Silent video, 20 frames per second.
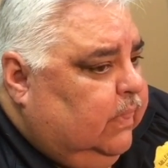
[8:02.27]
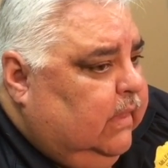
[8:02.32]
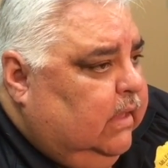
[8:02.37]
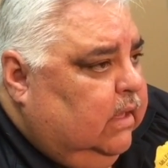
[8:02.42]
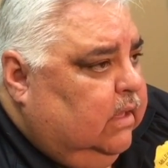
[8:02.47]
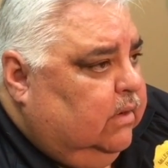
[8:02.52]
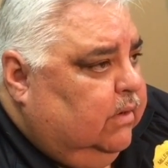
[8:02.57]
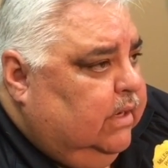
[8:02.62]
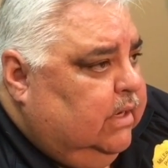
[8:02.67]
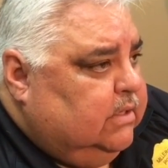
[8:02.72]

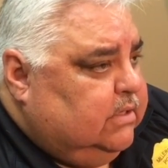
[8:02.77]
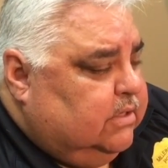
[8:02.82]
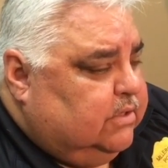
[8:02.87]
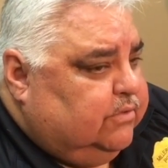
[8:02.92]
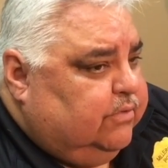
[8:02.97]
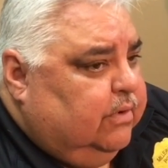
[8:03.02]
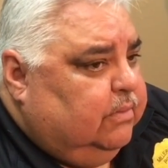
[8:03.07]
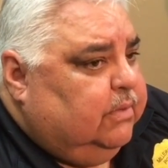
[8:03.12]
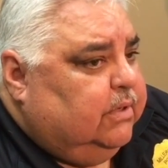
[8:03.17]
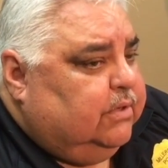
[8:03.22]
You know, he's
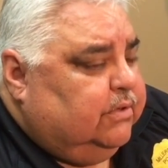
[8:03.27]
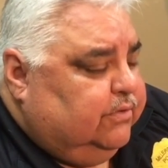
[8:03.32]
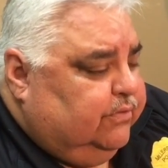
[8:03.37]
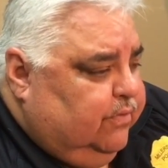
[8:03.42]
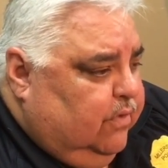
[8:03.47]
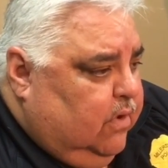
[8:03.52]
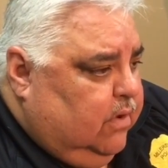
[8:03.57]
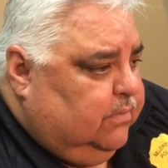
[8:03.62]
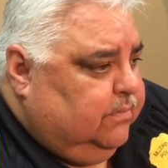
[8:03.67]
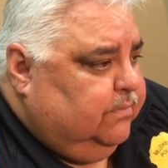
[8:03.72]
extremely
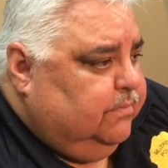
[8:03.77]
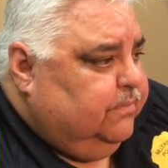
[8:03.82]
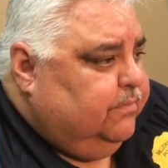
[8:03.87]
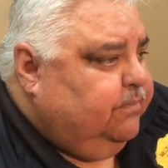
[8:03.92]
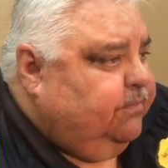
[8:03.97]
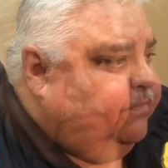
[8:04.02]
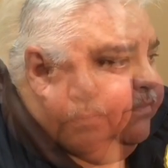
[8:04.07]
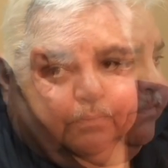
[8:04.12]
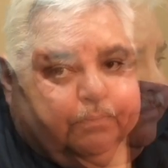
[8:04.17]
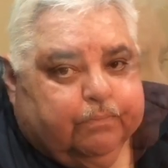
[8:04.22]
distraught.
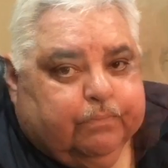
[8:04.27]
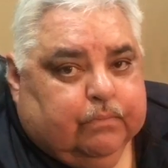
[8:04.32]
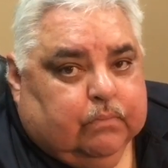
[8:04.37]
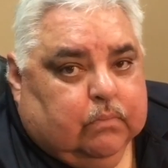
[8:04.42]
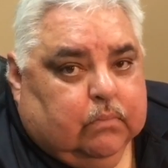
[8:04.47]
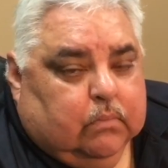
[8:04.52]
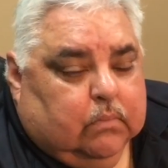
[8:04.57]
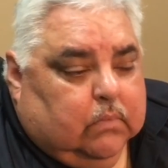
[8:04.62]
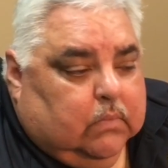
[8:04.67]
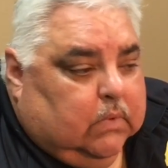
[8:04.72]

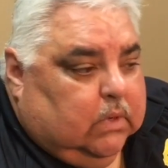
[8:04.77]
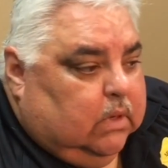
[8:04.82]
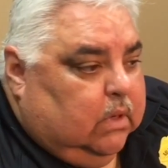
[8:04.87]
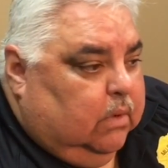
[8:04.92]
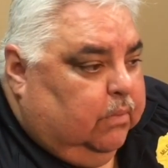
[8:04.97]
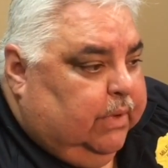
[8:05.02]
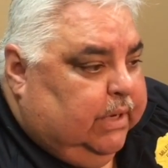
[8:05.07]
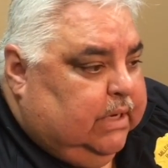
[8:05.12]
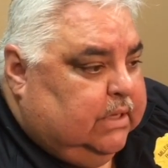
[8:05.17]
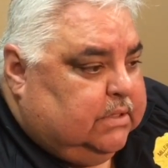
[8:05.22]

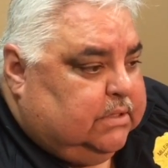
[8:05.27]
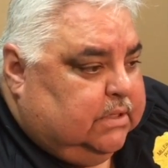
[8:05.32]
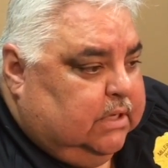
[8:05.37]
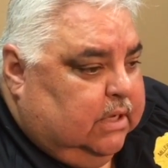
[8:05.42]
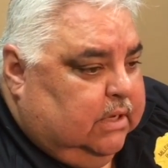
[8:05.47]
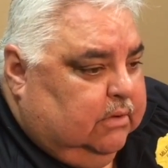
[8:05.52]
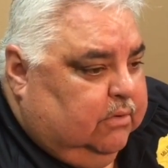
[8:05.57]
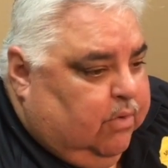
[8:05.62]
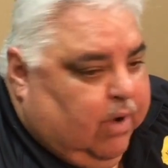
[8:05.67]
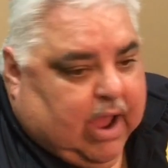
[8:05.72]
We didn't
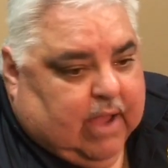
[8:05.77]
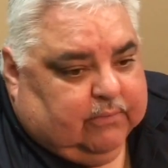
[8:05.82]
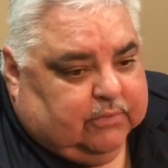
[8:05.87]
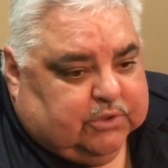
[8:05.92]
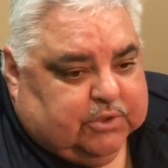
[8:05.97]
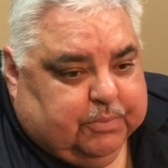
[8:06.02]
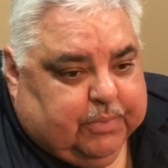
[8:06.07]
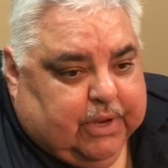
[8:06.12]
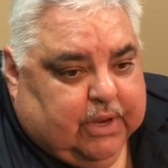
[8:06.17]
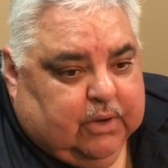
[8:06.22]
see gravel
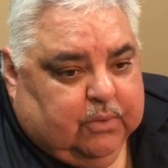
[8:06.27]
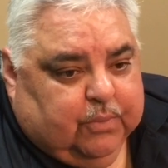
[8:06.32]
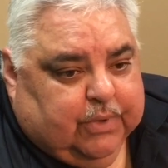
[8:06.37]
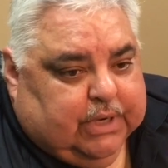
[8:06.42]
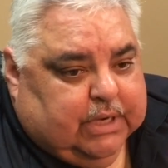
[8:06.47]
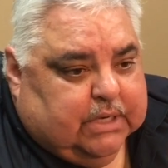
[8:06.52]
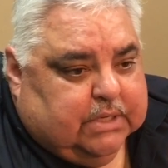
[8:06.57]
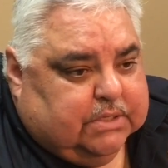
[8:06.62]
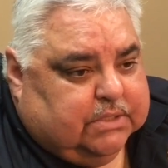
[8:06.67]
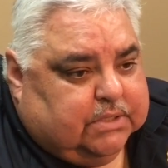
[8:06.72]
spin. We
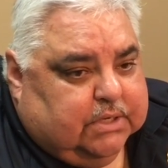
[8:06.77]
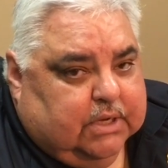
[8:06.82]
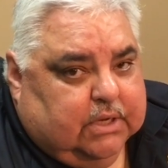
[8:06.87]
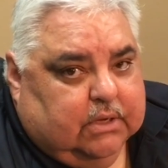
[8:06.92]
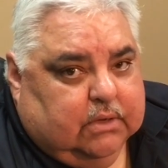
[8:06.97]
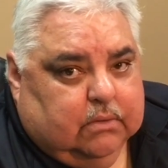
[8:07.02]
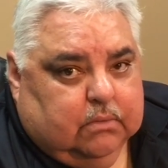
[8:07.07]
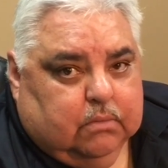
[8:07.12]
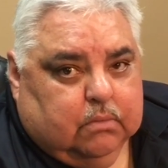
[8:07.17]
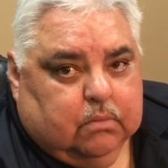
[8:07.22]
didn't
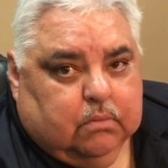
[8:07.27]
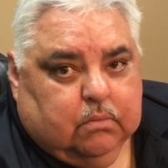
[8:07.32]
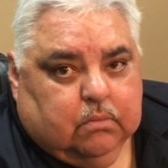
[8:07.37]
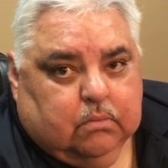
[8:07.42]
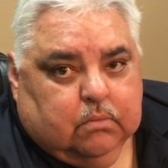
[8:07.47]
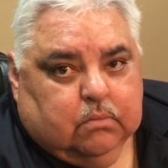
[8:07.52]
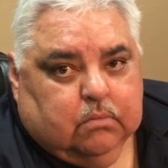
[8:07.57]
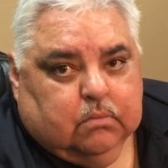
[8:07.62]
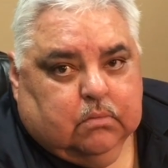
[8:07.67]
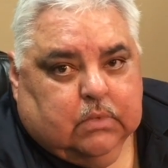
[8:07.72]
see
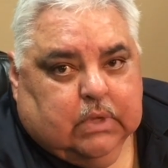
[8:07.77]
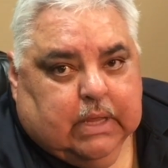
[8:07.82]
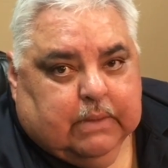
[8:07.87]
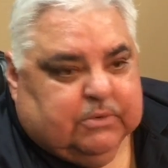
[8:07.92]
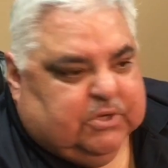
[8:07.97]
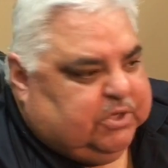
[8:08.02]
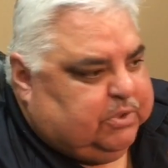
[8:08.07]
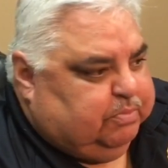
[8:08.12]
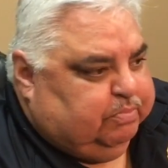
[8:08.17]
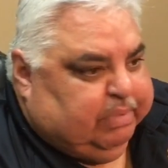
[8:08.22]
him
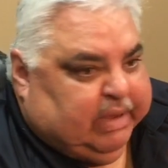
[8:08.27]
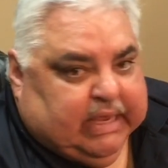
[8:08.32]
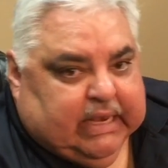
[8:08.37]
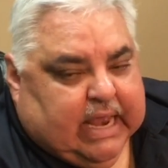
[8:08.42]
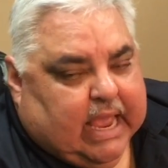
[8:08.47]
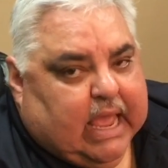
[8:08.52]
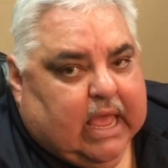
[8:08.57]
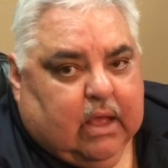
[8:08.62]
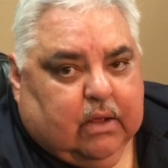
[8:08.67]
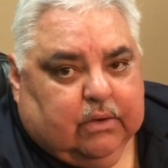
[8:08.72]
speed
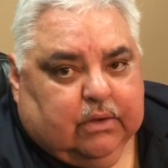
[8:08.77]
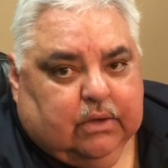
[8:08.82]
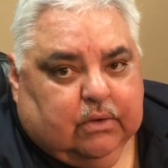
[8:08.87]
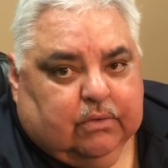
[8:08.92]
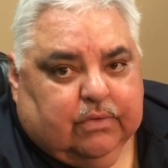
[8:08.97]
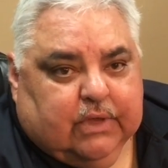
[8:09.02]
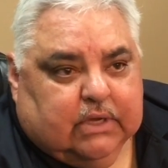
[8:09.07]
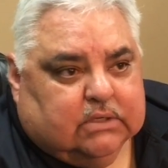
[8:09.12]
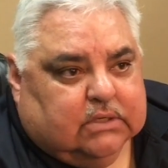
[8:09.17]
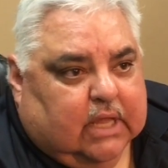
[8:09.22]
out. You know,
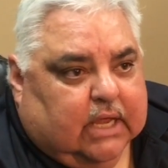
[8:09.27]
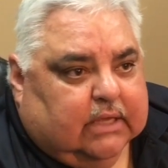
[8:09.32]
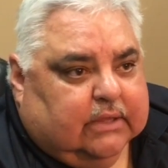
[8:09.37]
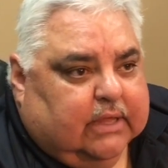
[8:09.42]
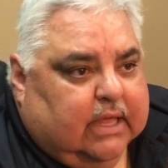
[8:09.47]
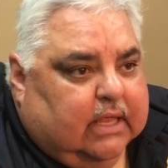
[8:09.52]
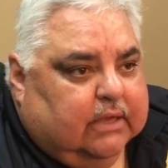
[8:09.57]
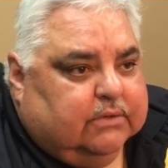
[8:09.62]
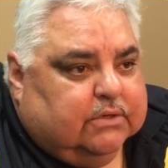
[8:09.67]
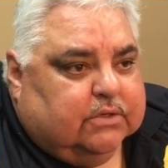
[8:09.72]
things like
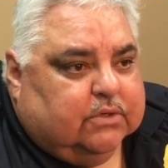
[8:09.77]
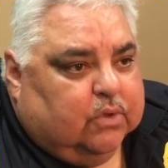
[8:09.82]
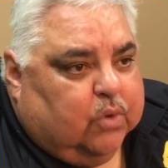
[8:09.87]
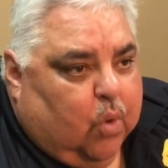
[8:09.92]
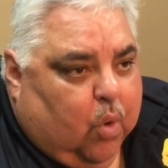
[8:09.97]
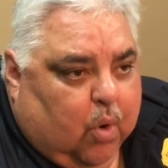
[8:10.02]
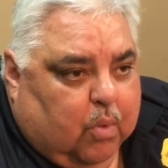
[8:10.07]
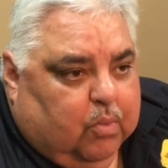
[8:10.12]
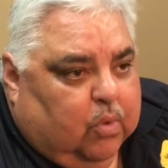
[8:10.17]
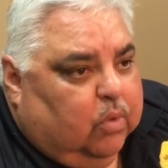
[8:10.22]
that. Just a
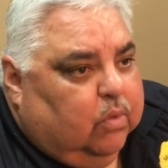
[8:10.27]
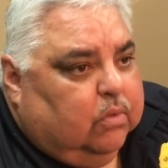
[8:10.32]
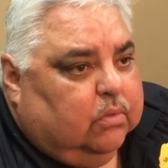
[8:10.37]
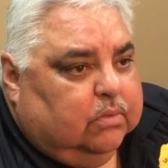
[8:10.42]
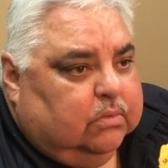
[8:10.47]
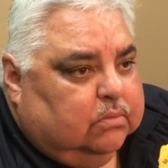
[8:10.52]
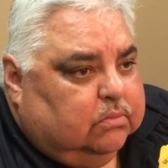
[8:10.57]
normal